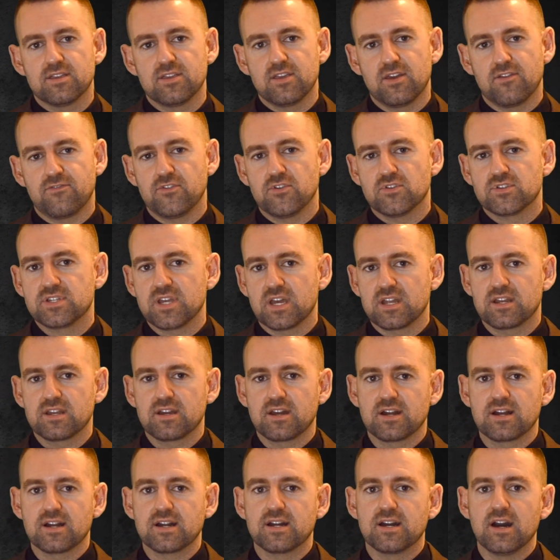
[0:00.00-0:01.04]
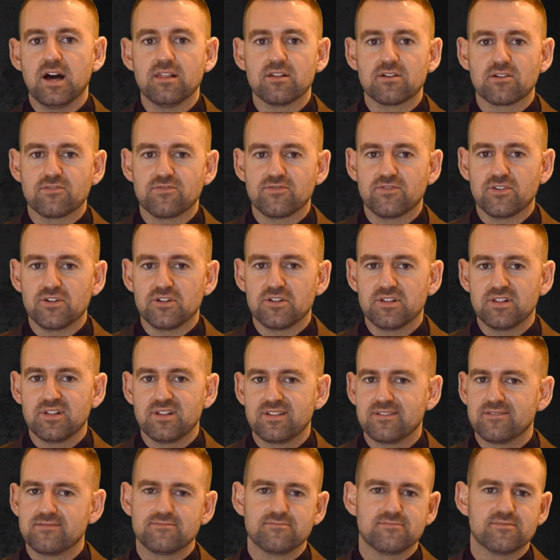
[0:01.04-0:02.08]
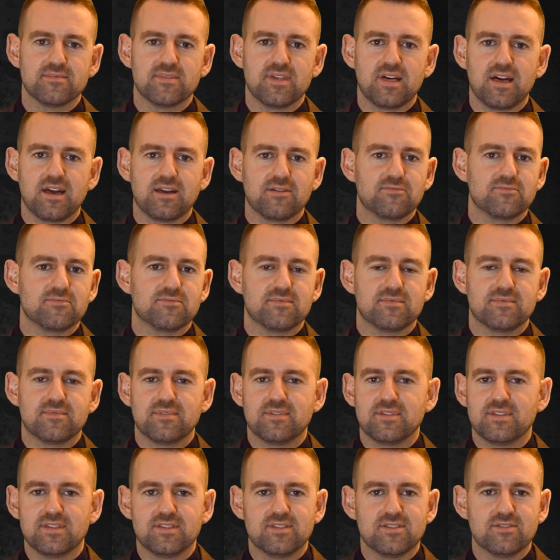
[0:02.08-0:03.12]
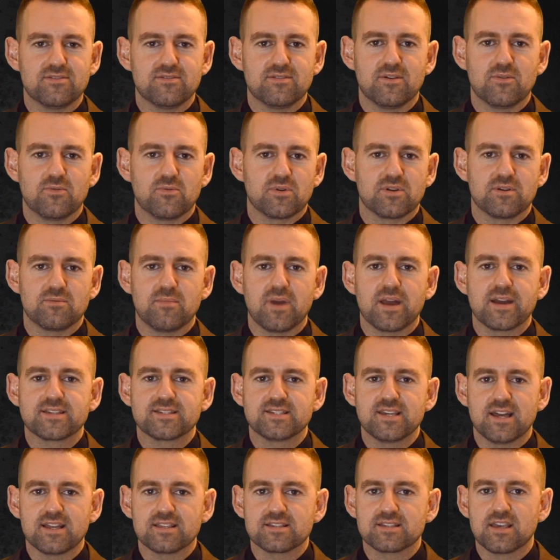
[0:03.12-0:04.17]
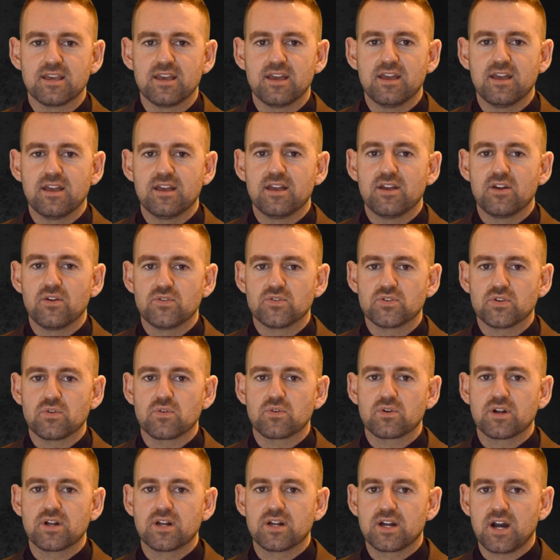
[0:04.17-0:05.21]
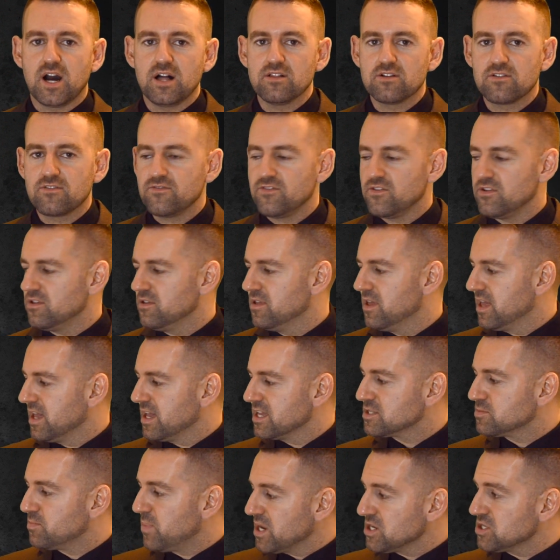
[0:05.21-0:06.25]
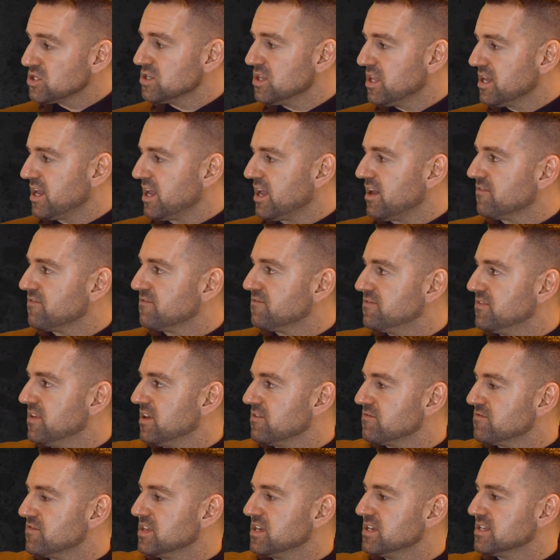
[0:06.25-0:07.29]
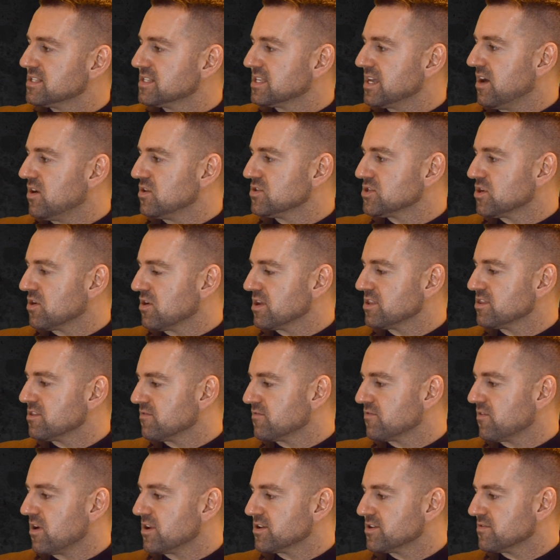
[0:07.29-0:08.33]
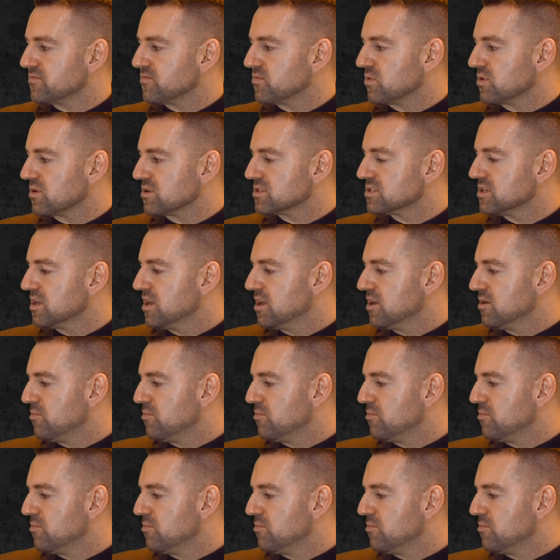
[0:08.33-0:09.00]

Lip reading: If you said gullerful, it wouldn't make sense. So colorful, especially if these sounds are at the front of words.